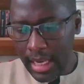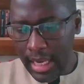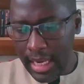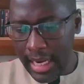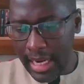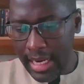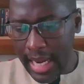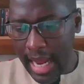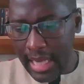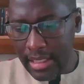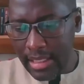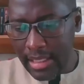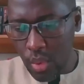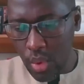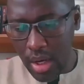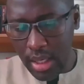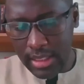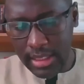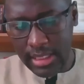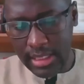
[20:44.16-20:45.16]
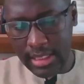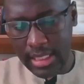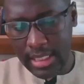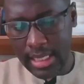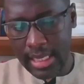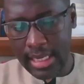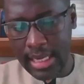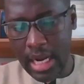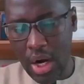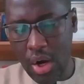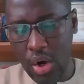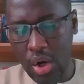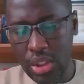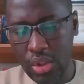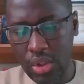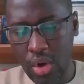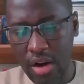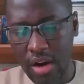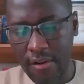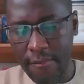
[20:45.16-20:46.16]
In other words, the
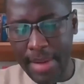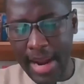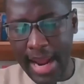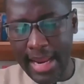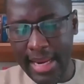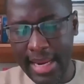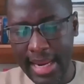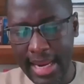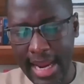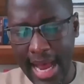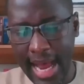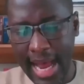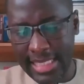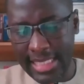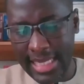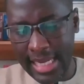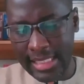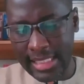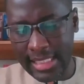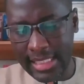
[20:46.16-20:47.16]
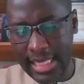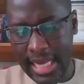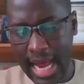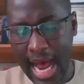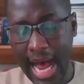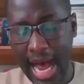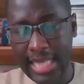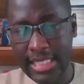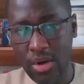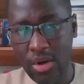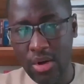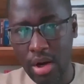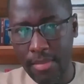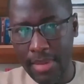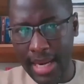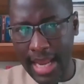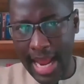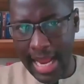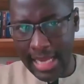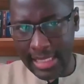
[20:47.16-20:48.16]
control of banking assets has
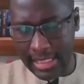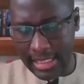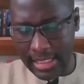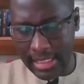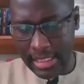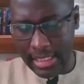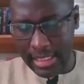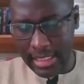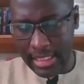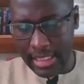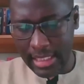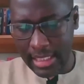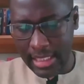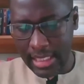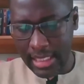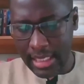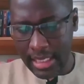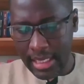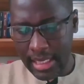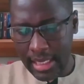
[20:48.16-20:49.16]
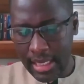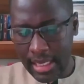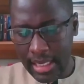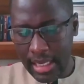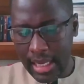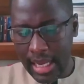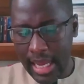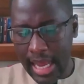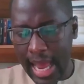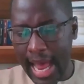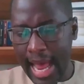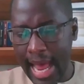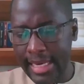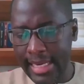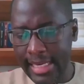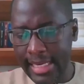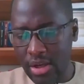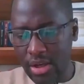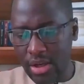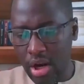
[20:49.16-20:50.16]
globalized. And
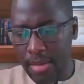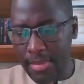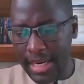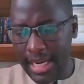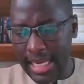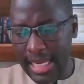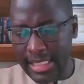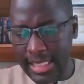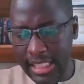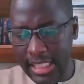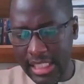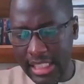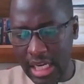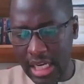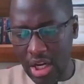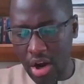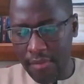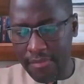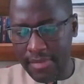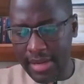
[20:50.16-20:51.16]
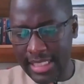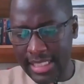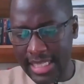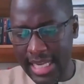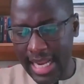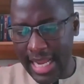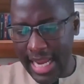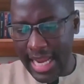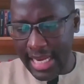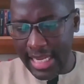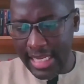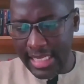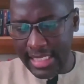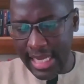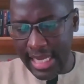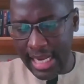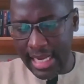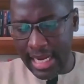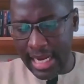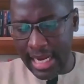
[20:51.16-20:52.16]
this globalization of the Senegalese
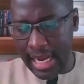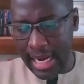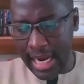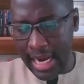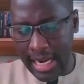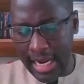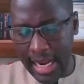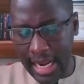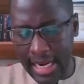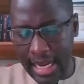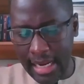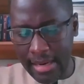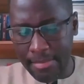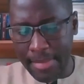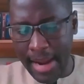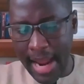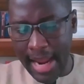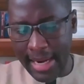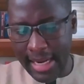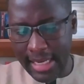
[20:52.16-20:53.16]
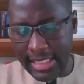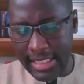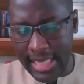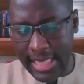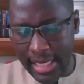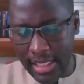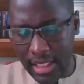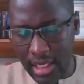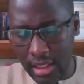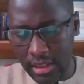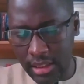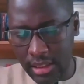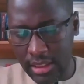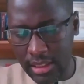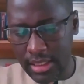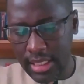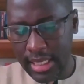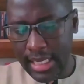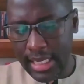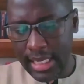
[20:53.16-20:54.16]
and the Ghanaian banking
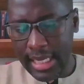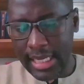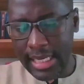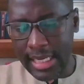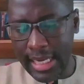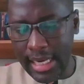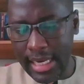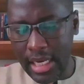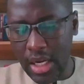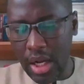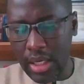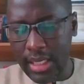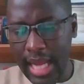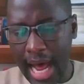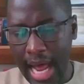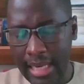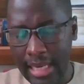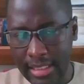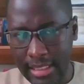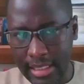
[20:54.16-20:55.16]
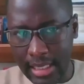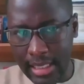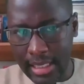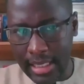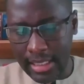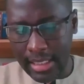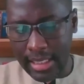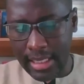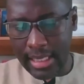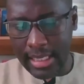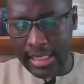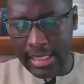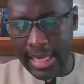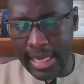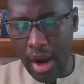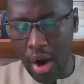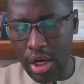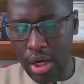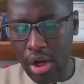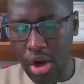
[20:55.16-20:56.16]
sectors did not alter
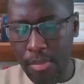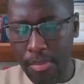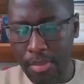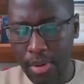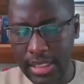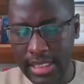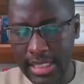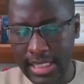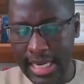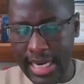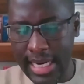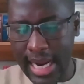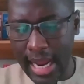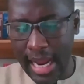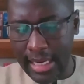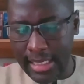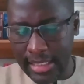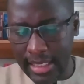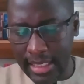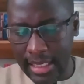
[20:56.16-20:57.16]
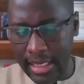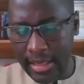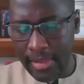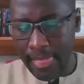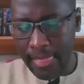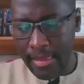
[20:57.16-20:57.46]
their oligopolistic character